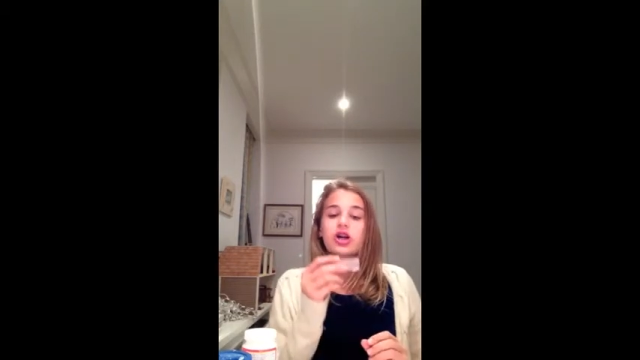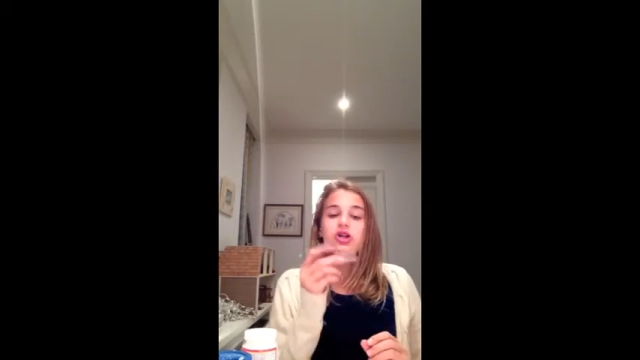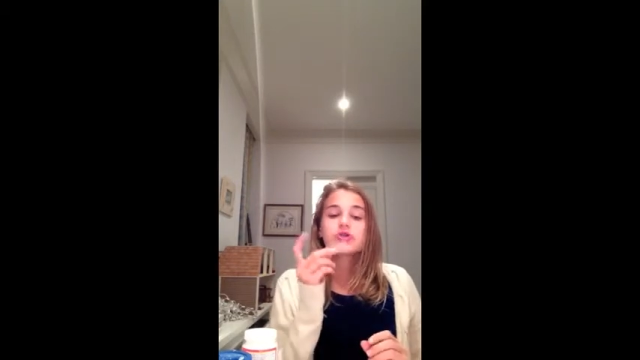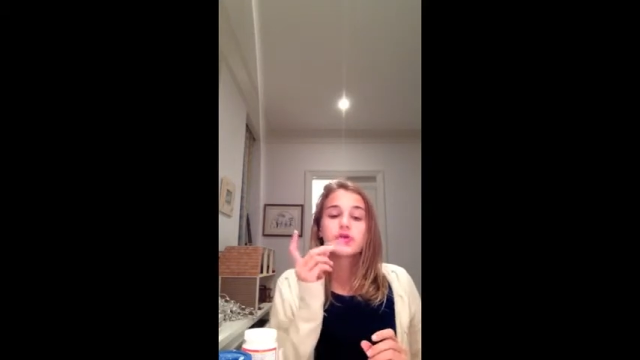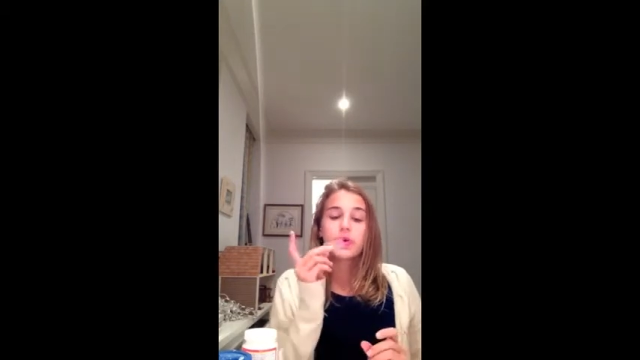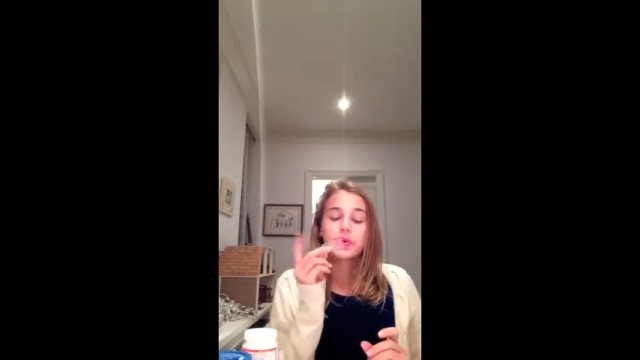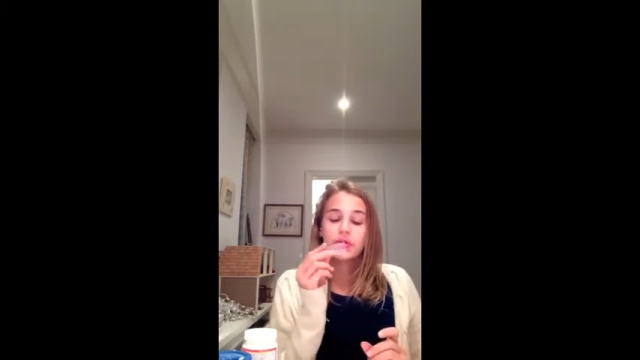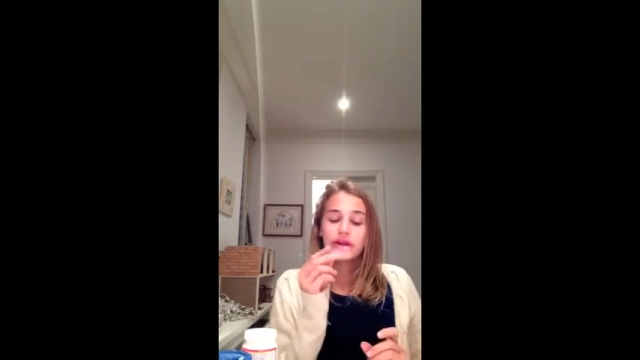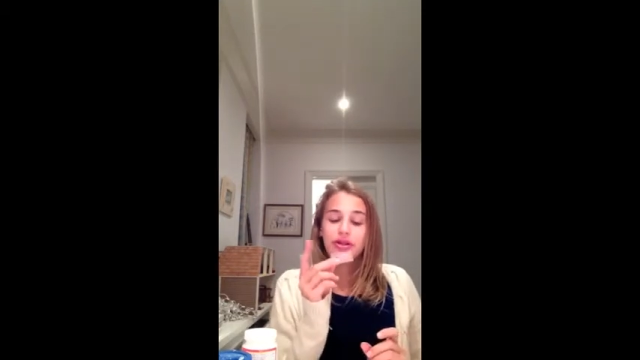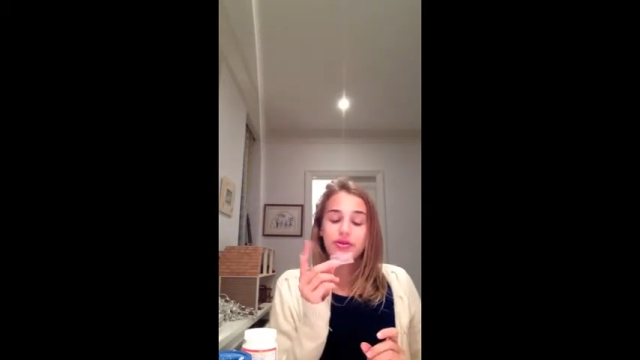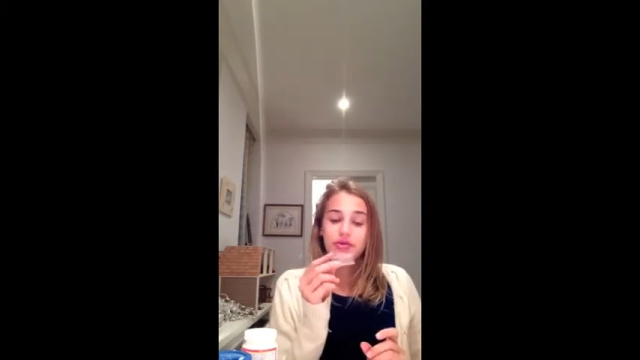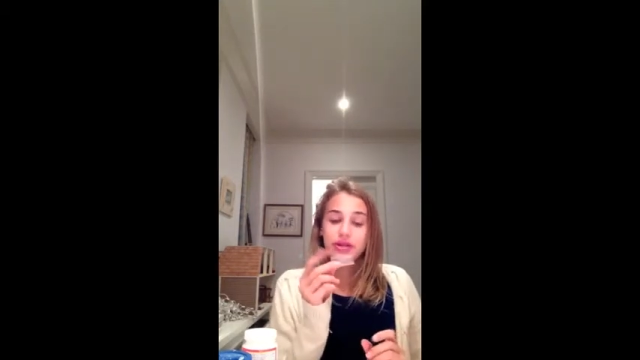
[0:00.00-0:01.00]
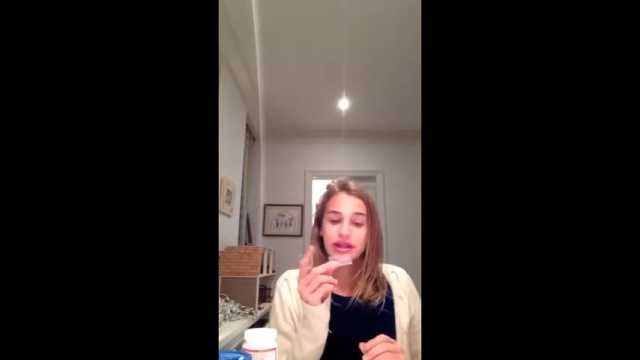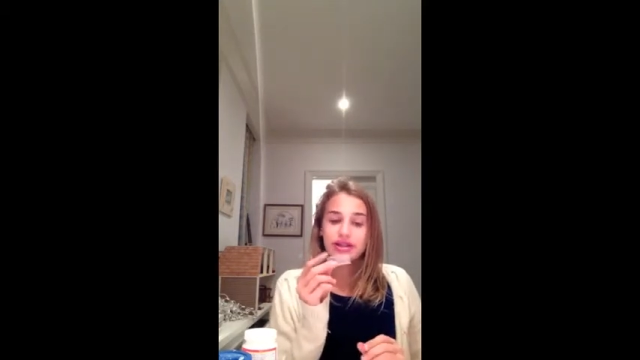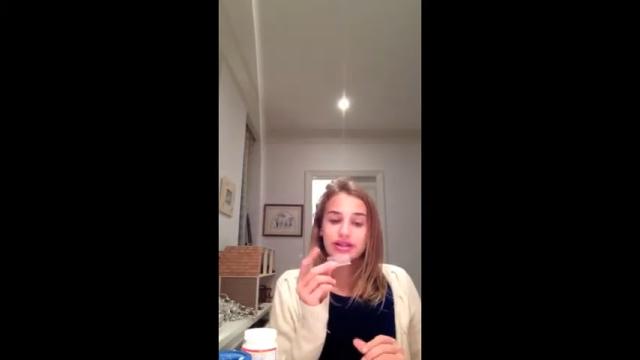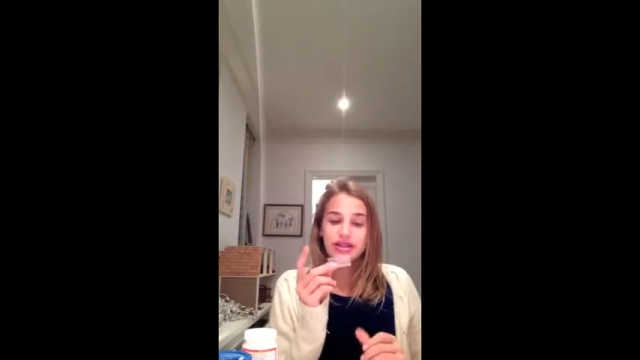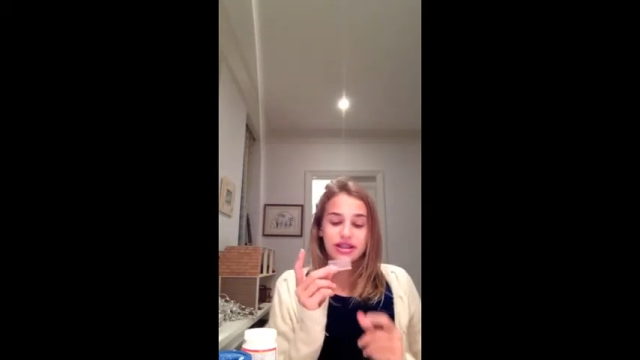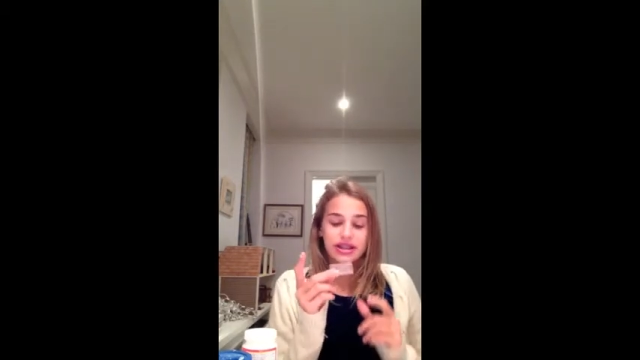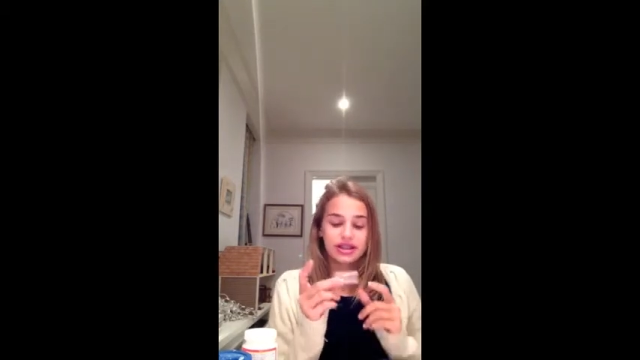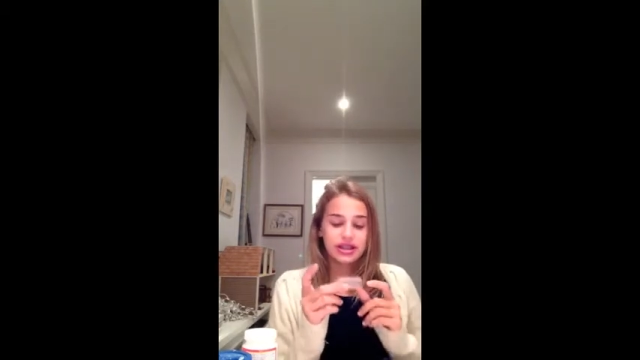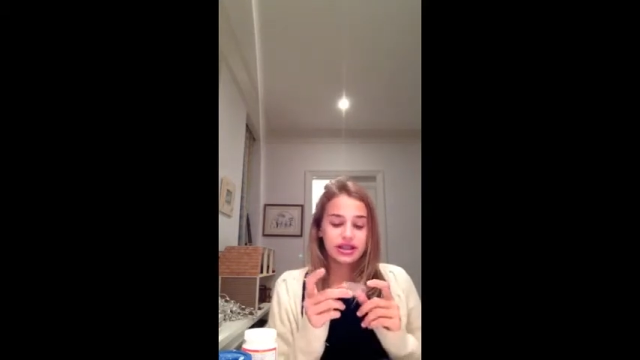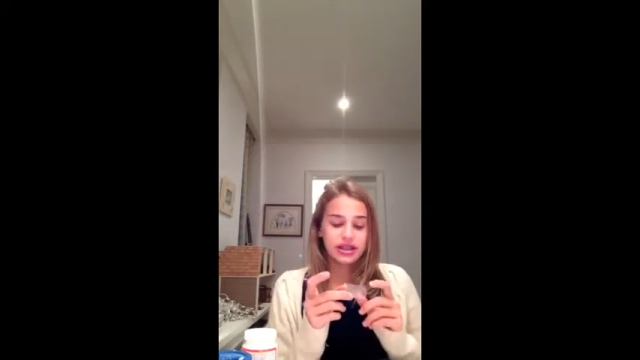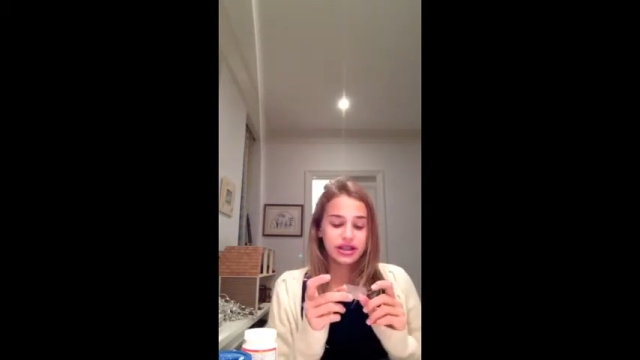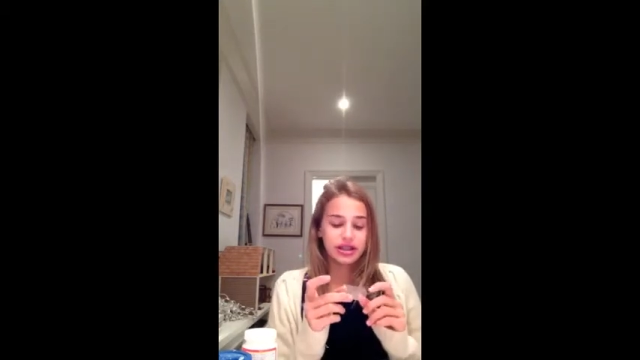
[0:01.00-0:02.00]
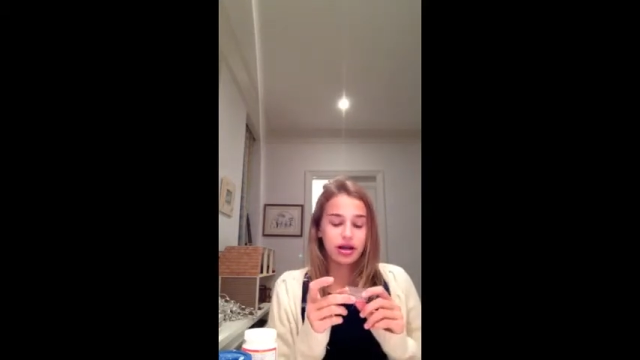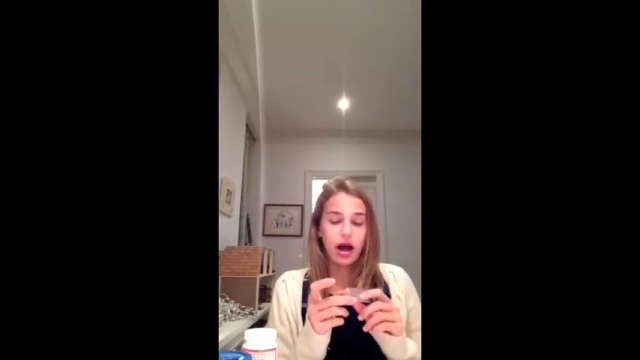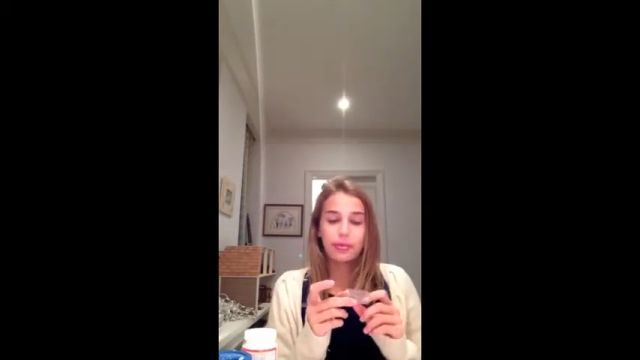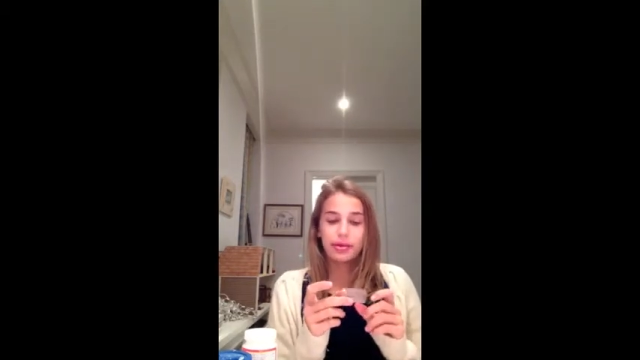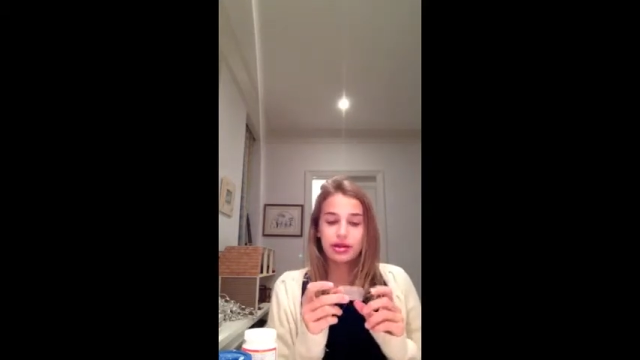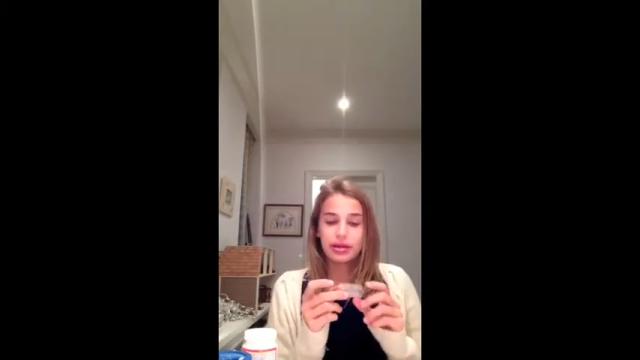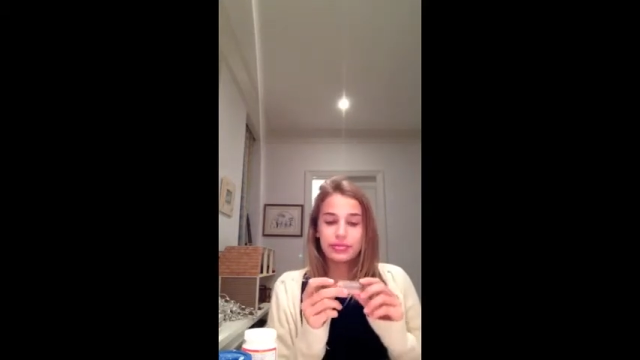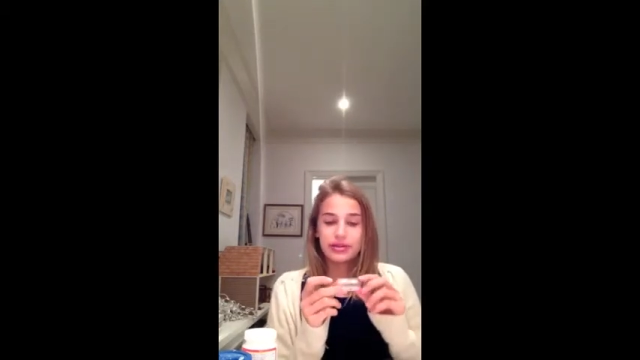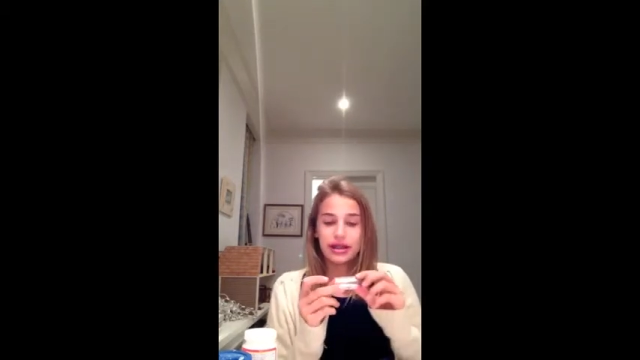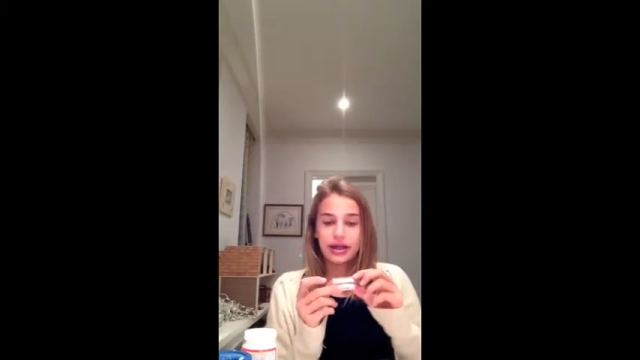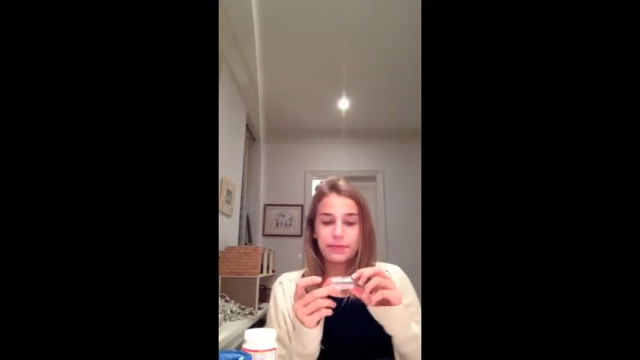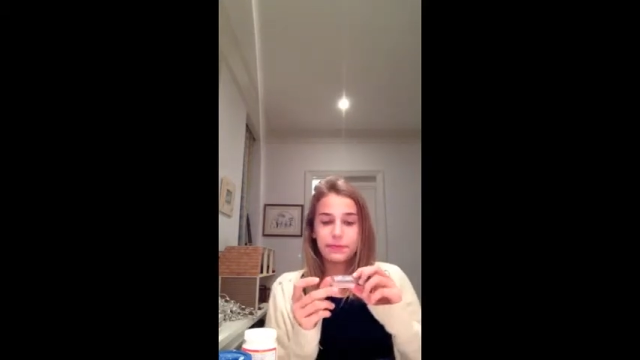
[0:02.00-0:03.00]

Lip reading: So you can use this, just like the top of the lipstick.